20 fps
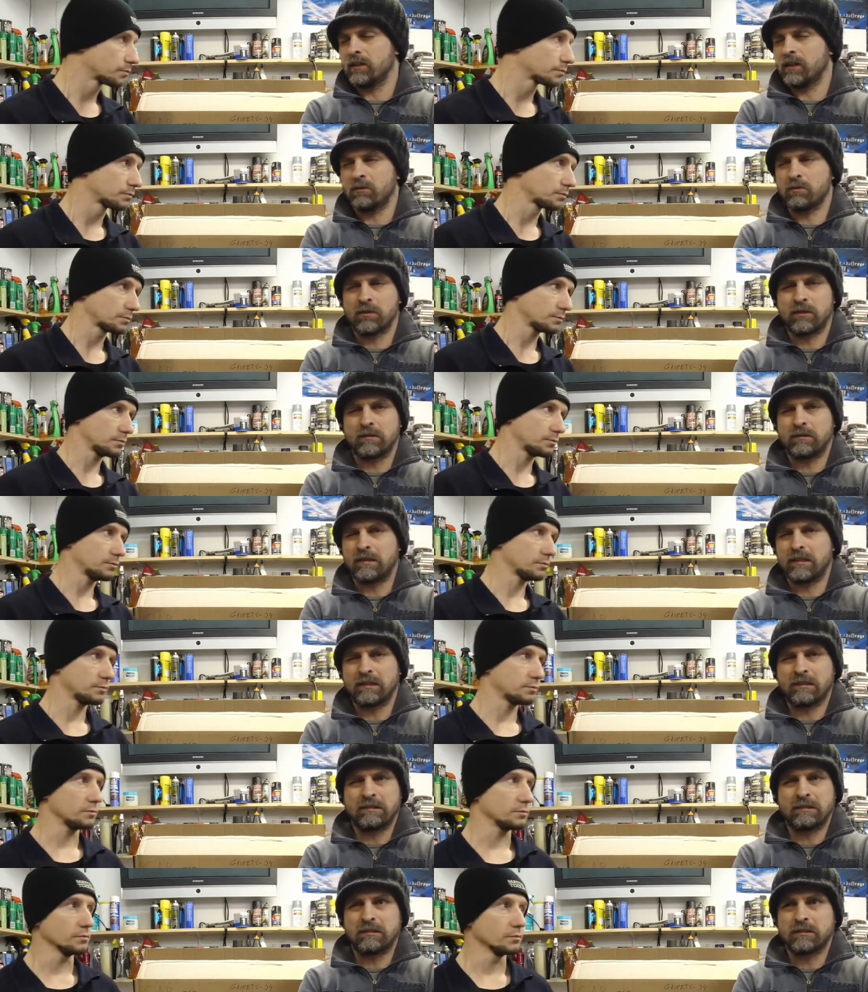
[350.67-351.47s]
Speaker 1: They were
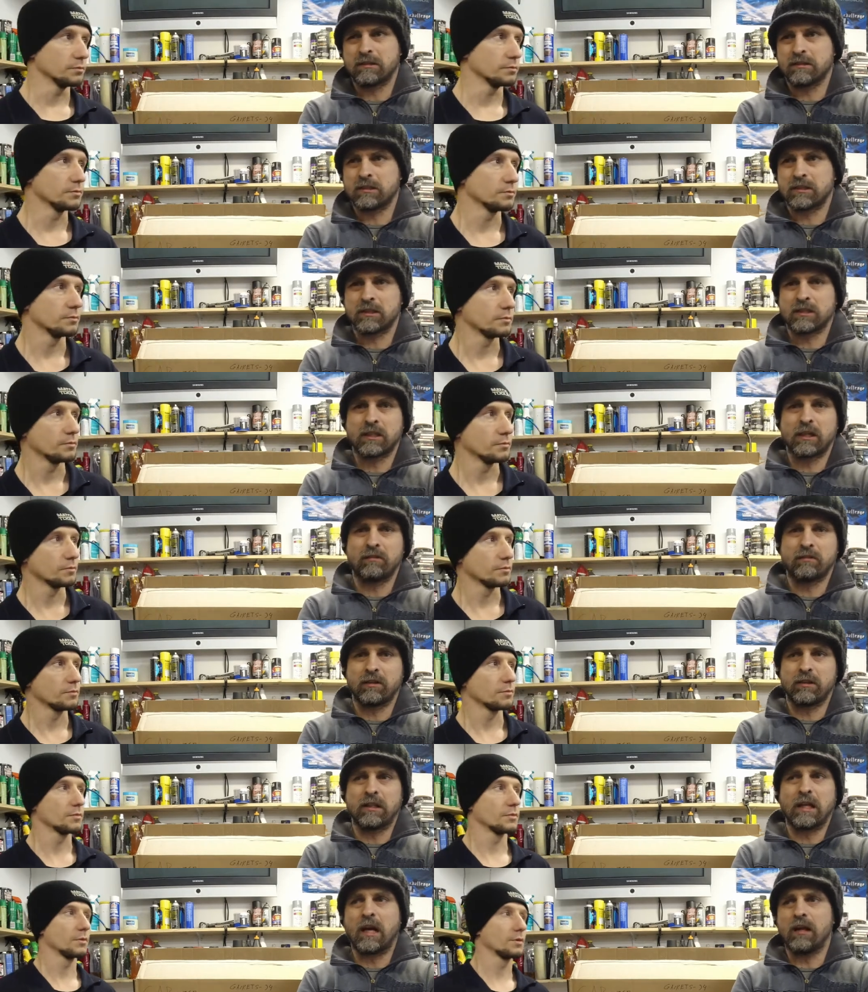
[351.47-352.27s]
like
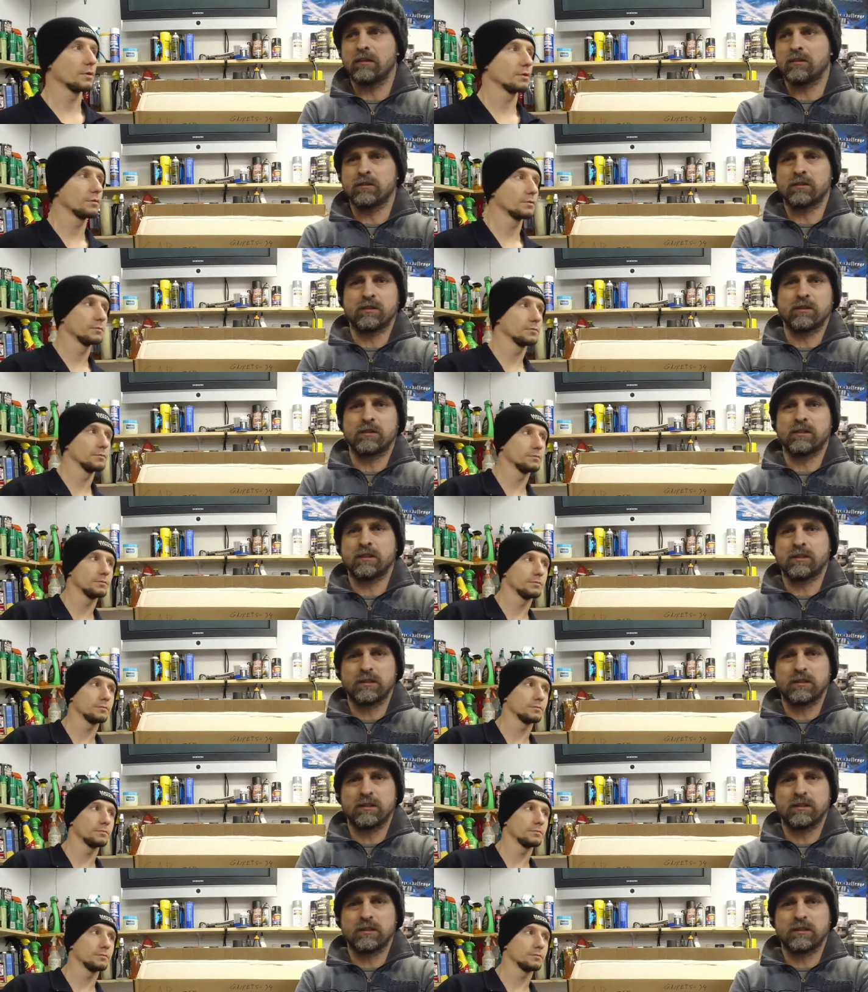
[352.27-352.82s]
seven dollars